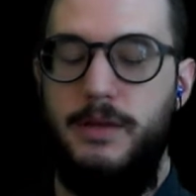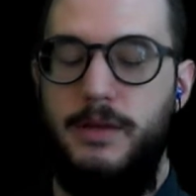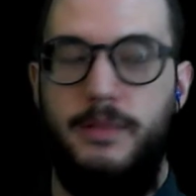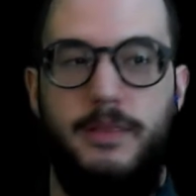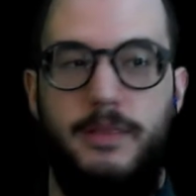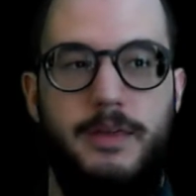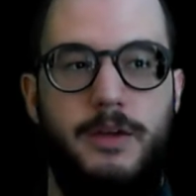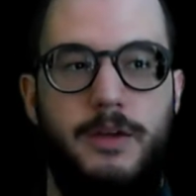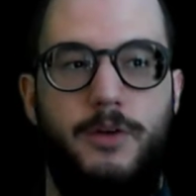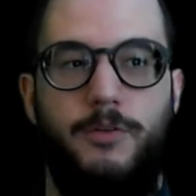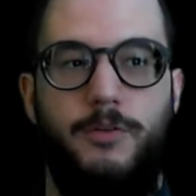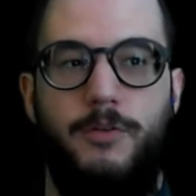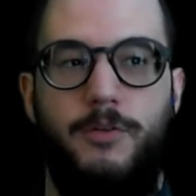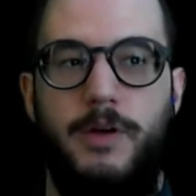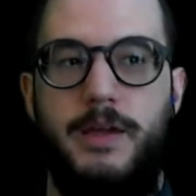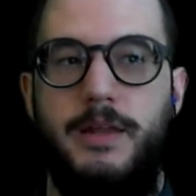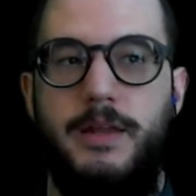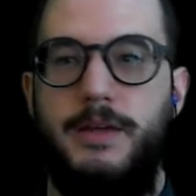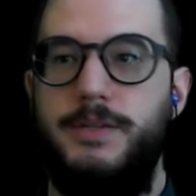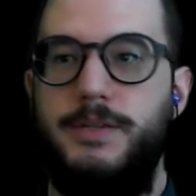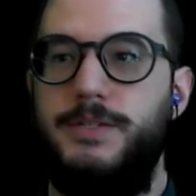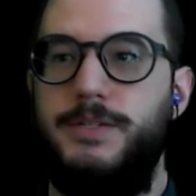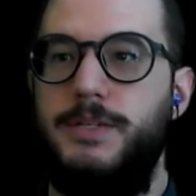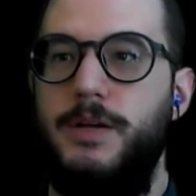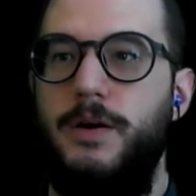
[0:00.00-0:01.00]
the
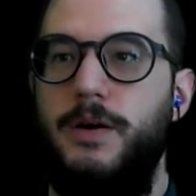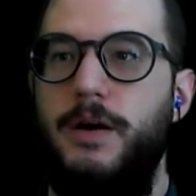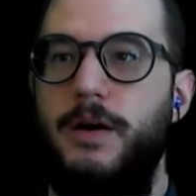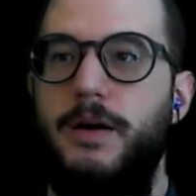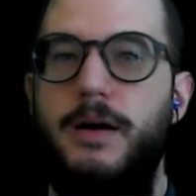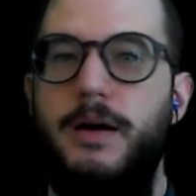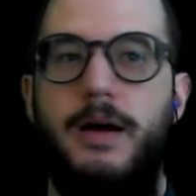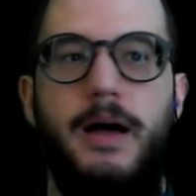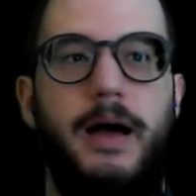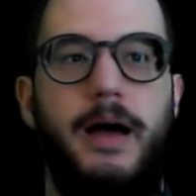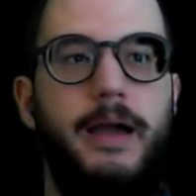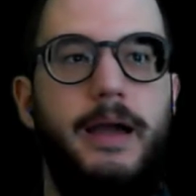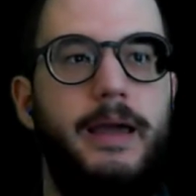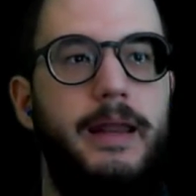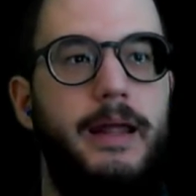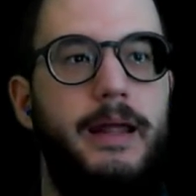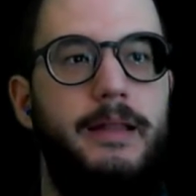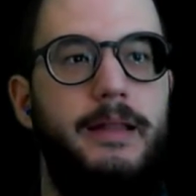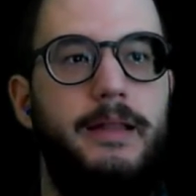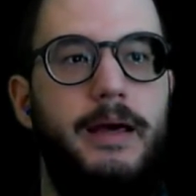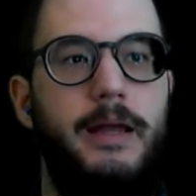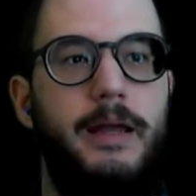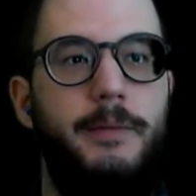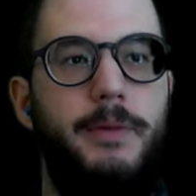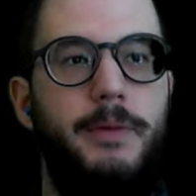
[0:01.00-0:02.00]
greatest? So again, I
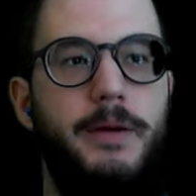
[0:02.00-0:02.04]
line a